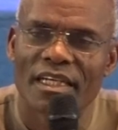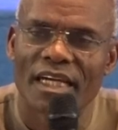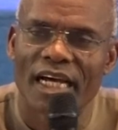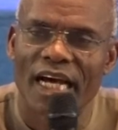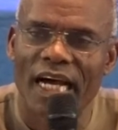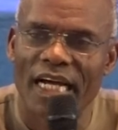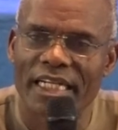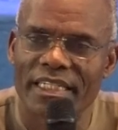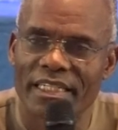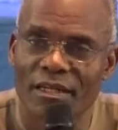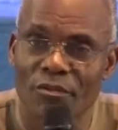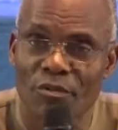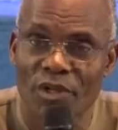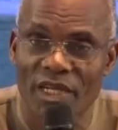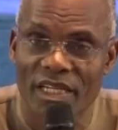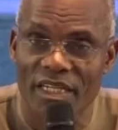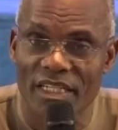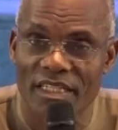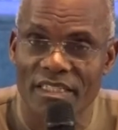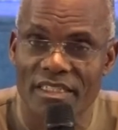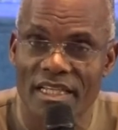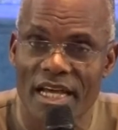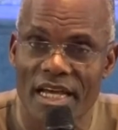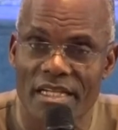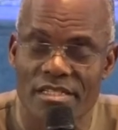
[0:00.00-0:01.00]
And then when he
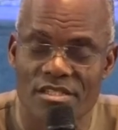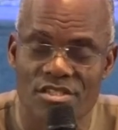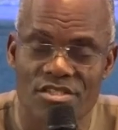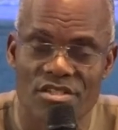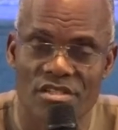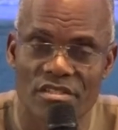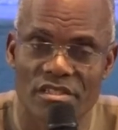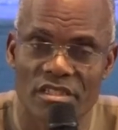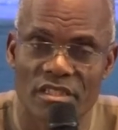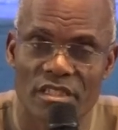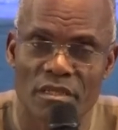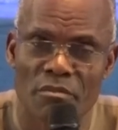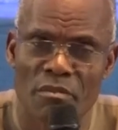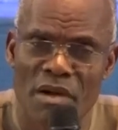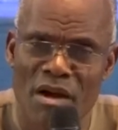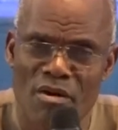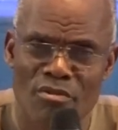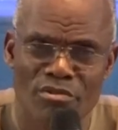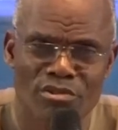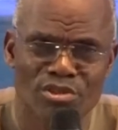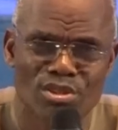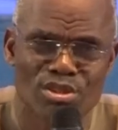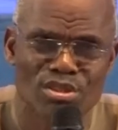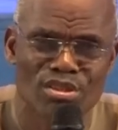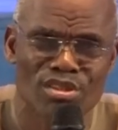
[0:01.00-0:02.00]
died suddenly, my
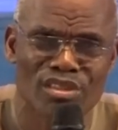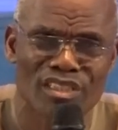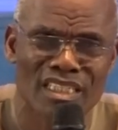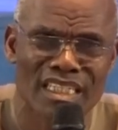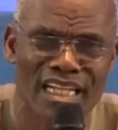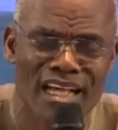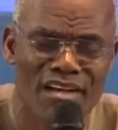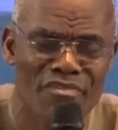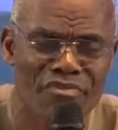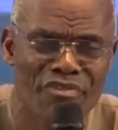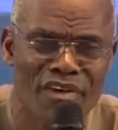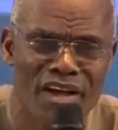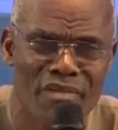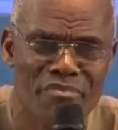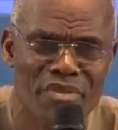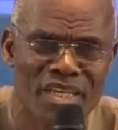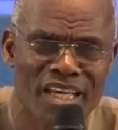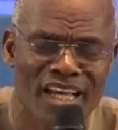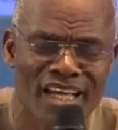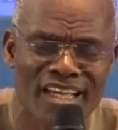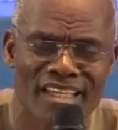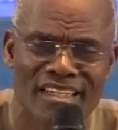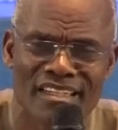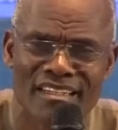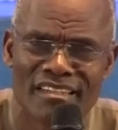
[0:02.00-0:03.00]
own children are far
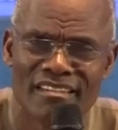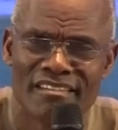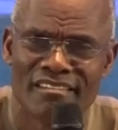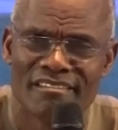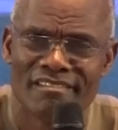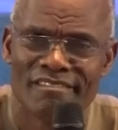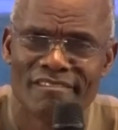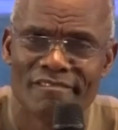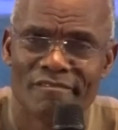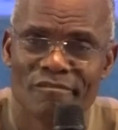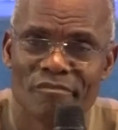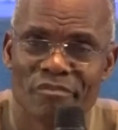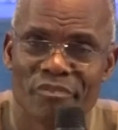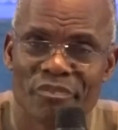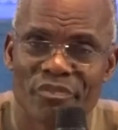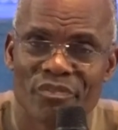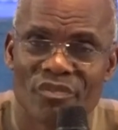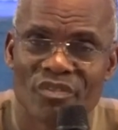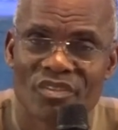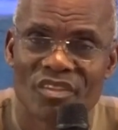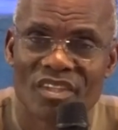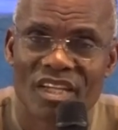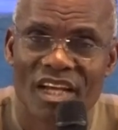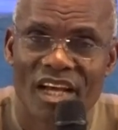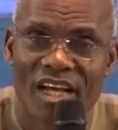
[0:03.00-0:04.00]
behind.
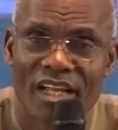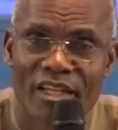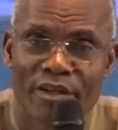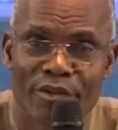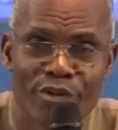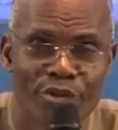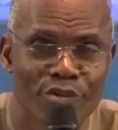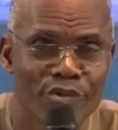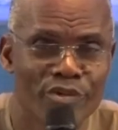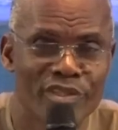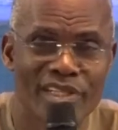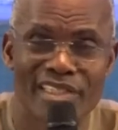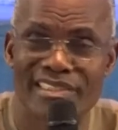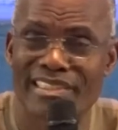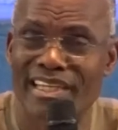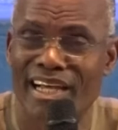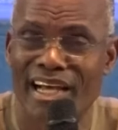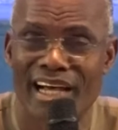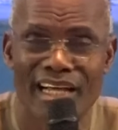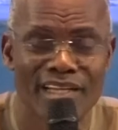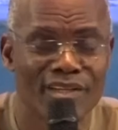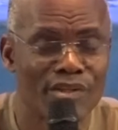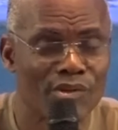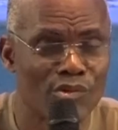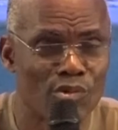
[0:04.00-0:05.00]
I knew that I
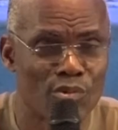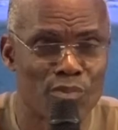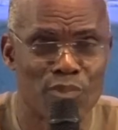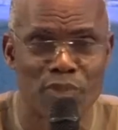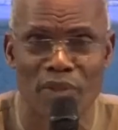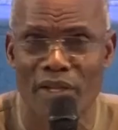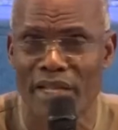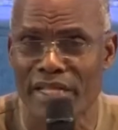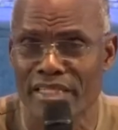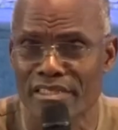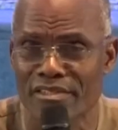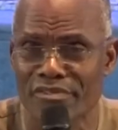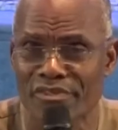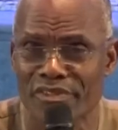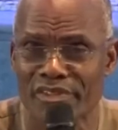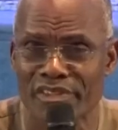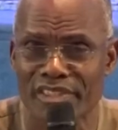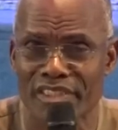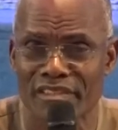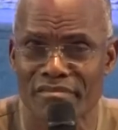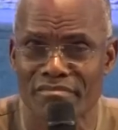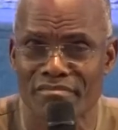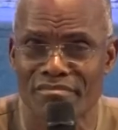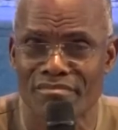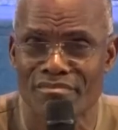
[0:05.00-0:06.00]
had no plans for
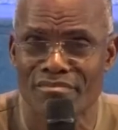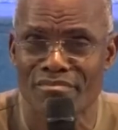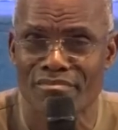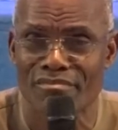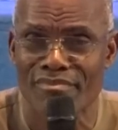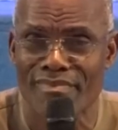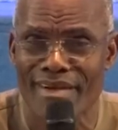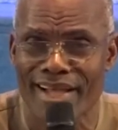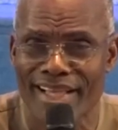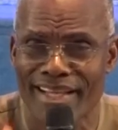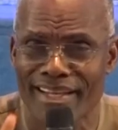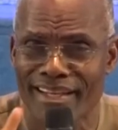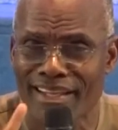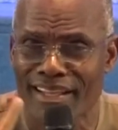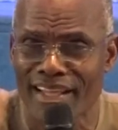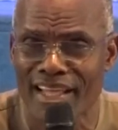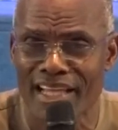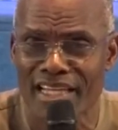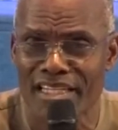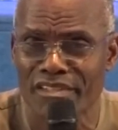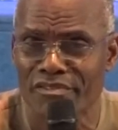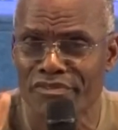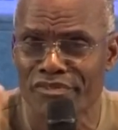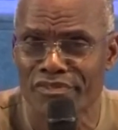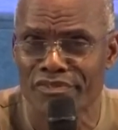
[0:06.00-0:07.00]
them. My
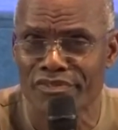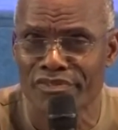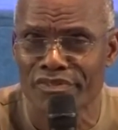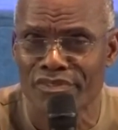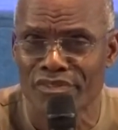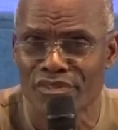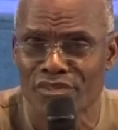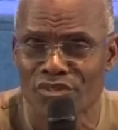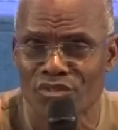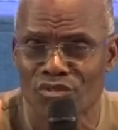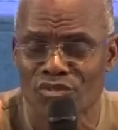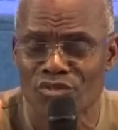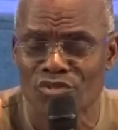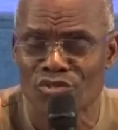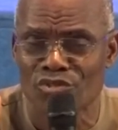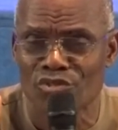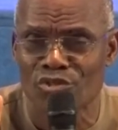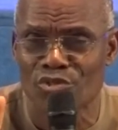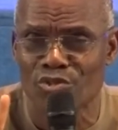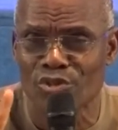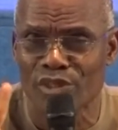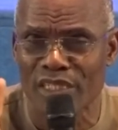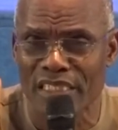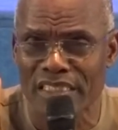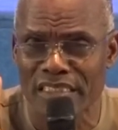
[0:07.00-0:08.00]
life
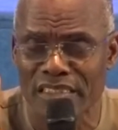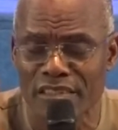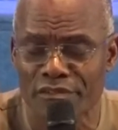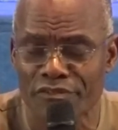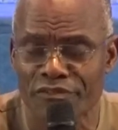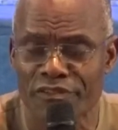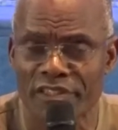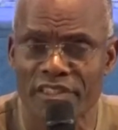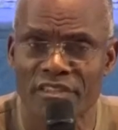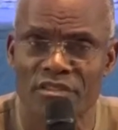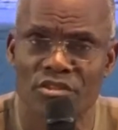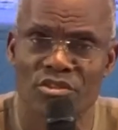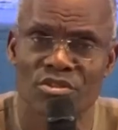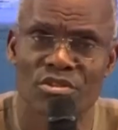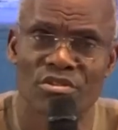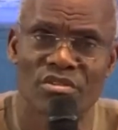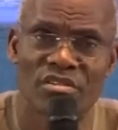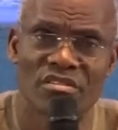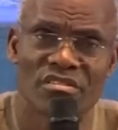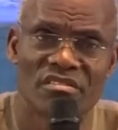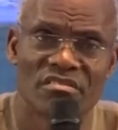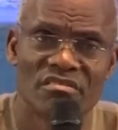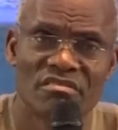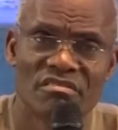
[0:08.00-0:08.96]
took a different turn.